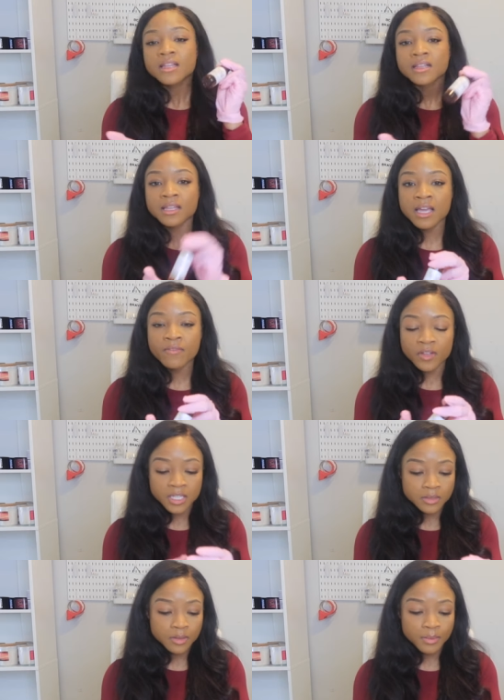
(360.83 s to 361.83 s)
The link for
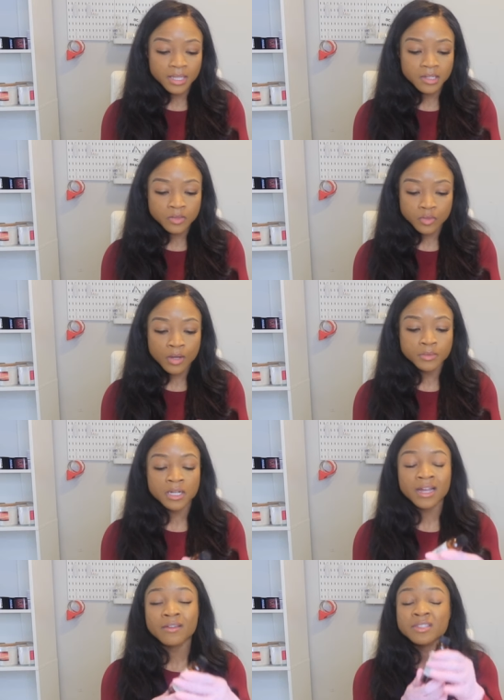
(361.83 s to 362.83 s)
this one will be in the
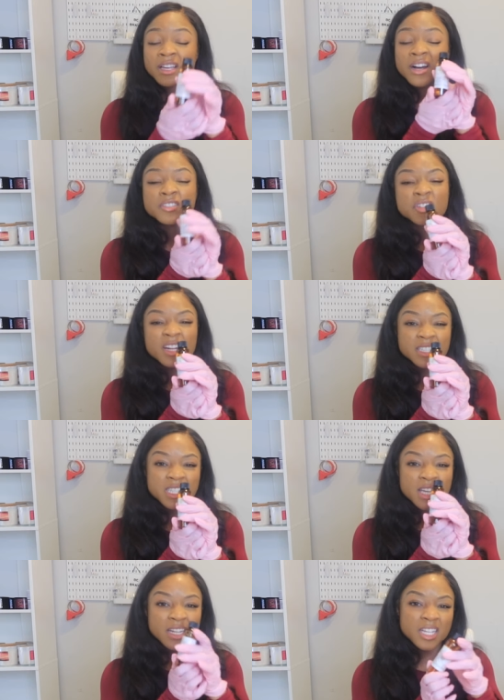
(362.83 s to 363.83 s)
description. I give this a 100 out of
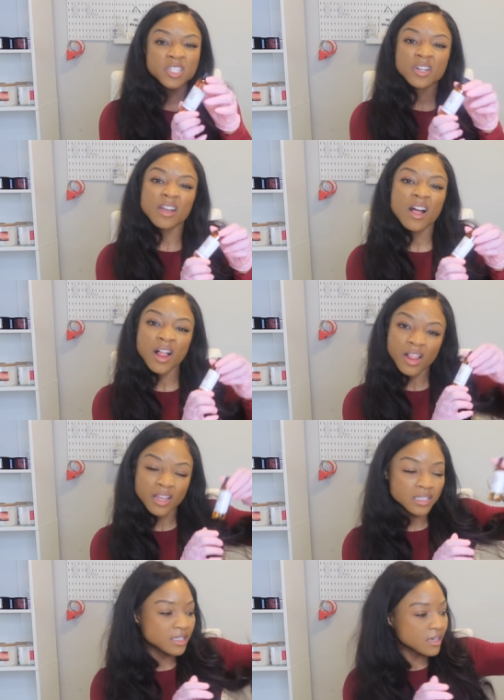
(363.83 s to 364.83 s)
10.
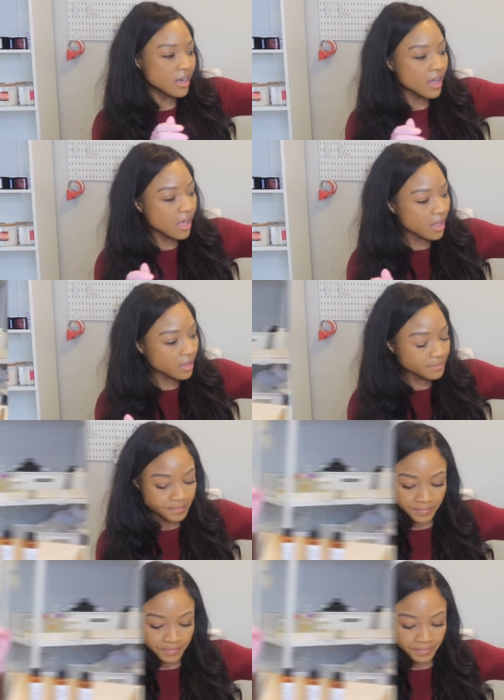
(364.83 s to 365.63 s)
Eternel. Eternel.